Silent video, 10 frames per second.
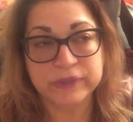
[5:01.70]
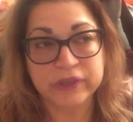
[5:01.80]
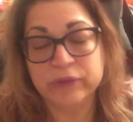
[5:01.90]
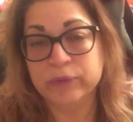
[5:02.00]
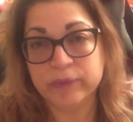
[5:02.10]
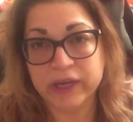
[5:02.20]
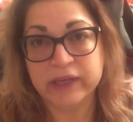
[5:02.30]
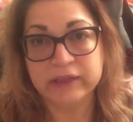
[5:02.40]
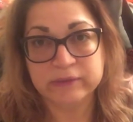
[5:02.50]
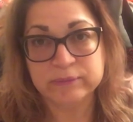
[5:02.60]
either
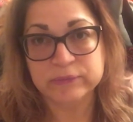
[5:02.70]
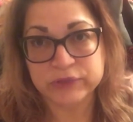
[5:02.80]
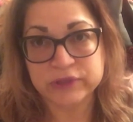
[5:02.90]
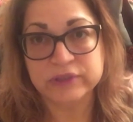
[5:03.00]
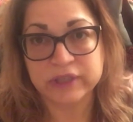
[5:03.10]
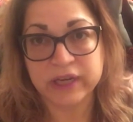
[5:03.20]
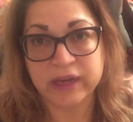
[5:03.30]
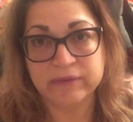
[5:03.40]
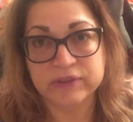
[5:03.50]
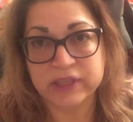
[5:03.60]
way, she's going to
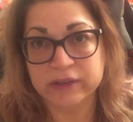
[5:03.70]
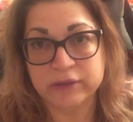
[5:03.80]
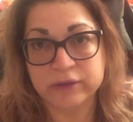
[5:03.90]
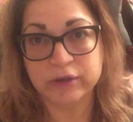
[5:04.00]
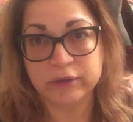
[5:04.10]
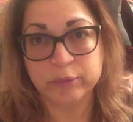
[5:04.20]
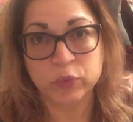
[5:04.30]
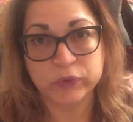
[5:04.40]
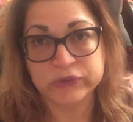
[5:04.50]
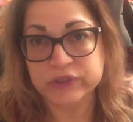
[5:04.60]
have to get an
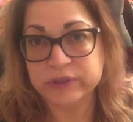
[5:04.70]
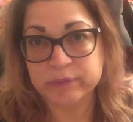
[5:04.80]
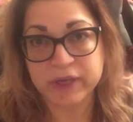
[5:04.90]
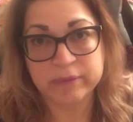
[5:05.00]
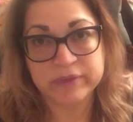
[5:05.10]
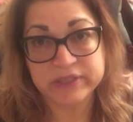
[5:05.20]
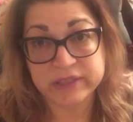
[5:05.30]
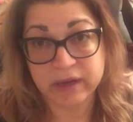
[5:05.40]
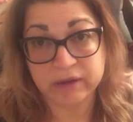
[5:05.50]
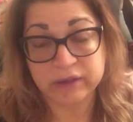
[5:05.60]
abortion. The baby's
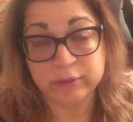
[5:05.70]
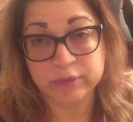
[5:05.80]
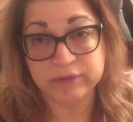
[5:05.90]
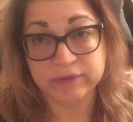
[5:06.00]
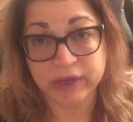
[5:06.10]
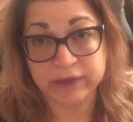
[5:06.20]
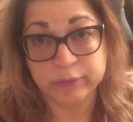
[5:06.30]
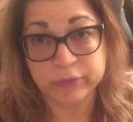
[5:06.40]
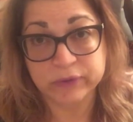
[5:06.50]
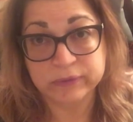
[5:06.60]
not going to be
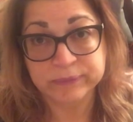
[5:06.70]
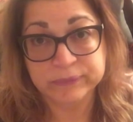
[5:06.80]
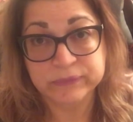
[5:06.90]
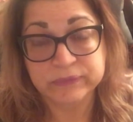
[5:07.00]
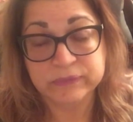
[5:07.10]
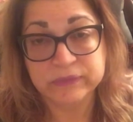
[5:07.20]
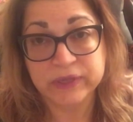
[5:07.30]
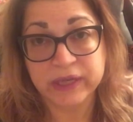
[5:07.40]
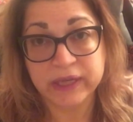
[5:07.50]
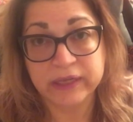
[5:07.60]
viable.
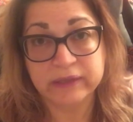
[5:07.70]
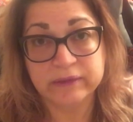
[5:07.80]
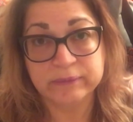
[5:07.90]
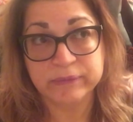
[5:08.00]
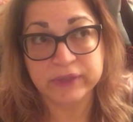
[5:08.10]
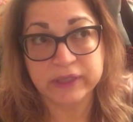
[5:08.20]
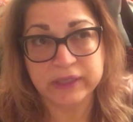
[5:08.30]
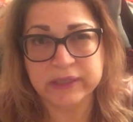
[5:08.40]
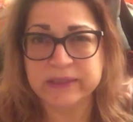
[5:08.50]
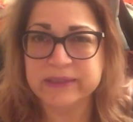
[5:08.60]
And
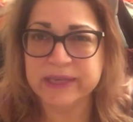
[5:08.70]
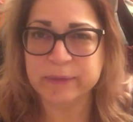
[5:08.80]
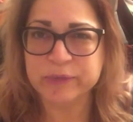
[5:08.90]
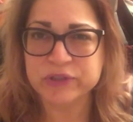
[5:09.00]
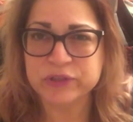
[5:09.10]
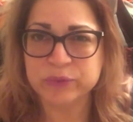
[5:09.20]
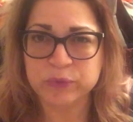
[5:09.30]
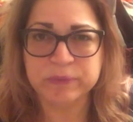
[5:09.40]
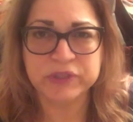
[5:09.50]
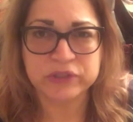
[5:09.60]
it could damage the
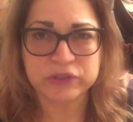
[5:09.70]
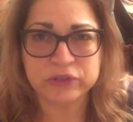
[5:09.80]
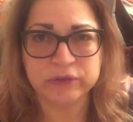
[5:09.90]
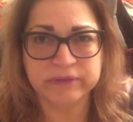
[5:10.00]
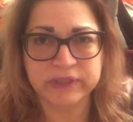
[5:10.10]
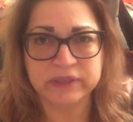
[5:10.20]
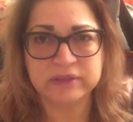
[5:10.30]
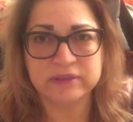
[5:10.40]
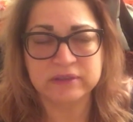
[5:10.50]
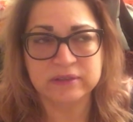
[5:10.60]
woman's
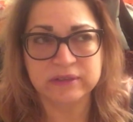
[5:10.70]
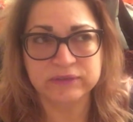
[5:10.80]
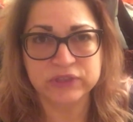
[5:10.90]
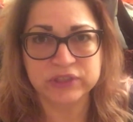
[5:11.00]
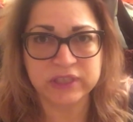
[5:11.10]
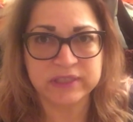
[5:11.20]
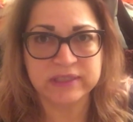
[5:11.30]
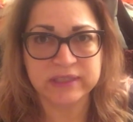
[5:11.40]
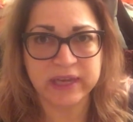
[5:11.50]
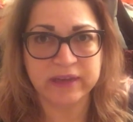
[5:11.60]
cervix if she
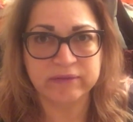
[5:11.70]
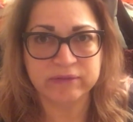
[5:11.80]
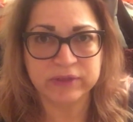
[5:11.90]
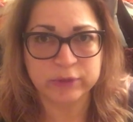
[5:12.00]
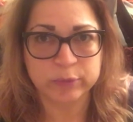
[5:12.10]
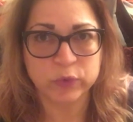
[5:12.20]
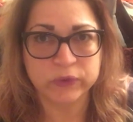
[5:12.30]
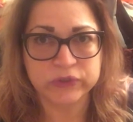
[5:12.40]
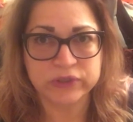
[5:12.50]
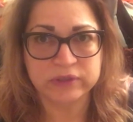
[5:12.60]
doesn't have the
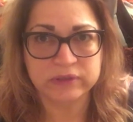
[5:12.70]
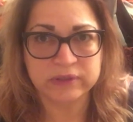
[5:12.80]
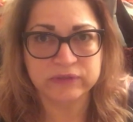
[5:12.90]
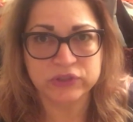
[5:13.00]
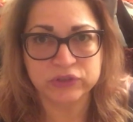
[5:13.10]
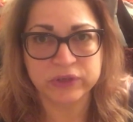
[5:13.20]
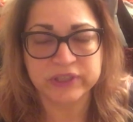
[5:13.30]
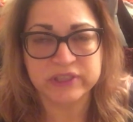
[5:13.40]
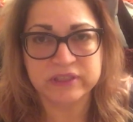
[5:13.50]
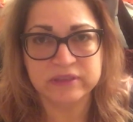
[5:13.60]
abortion. If she
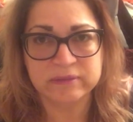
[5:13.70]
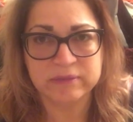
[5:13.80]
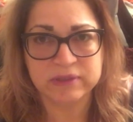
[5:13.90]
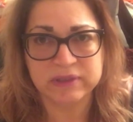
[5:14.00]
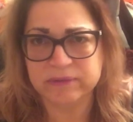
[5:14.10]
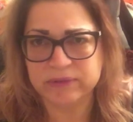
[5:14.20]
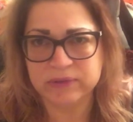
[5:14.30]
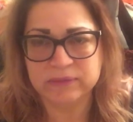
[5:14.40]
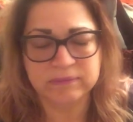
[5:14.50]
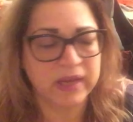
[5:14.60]
tries to
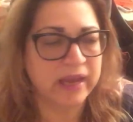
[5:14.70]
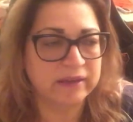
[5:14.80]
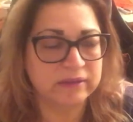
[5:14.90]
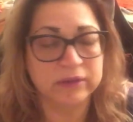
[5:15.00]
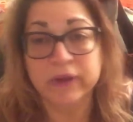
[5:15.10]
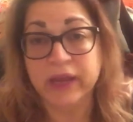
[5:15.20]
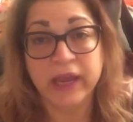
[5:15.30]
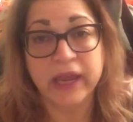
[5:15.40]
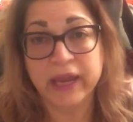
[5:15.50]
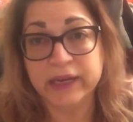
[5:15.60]
deliver, I don't know.
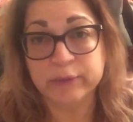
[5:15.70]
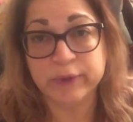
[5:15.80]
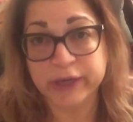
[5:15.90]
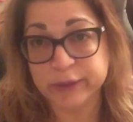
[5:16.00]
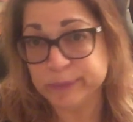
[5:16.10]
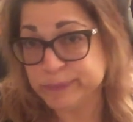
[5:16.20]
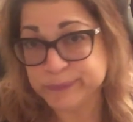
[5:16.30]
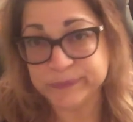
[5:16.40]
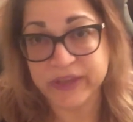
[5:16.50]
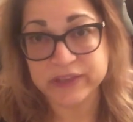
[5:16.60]
Anyway,
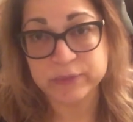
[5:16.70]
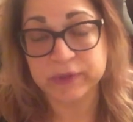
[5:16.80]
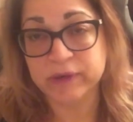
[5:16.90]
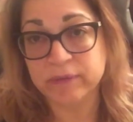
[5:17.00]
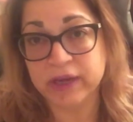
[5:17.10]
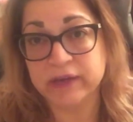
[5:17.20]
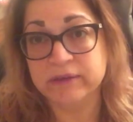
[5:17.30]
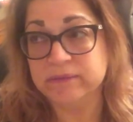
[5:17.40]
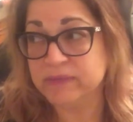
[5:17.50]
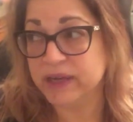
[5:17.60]
that's what I read.
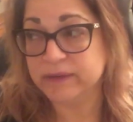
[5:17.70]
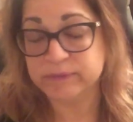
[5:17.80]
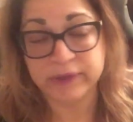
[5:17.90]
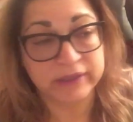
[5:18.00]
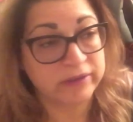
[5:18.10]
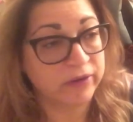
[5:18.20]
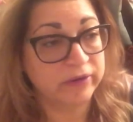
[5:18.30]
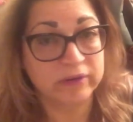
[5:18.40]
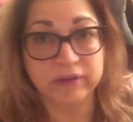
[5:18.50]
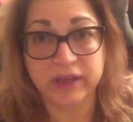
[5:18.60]
I read an
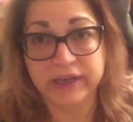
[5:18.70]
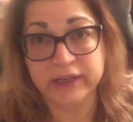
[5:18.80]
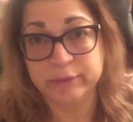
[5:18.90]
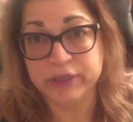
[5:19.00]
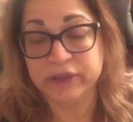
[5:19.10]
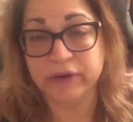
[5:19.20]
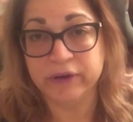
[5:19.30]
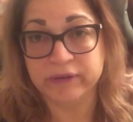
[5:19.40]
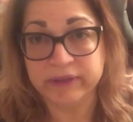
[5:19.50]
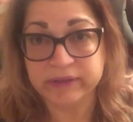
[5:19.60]
article on
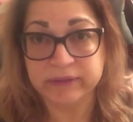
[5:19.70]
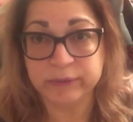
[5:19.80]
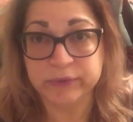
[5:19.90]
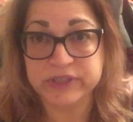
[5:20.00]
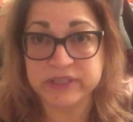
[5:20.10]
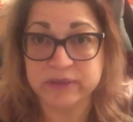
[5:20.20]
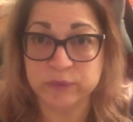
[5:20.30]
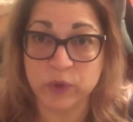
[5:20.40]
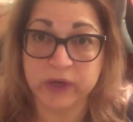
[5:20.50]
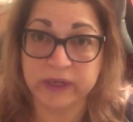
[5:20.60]
NPR that the
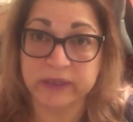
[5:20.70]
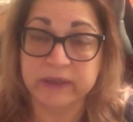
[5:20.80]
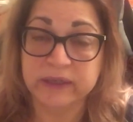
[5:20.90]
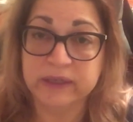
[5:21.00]
reason why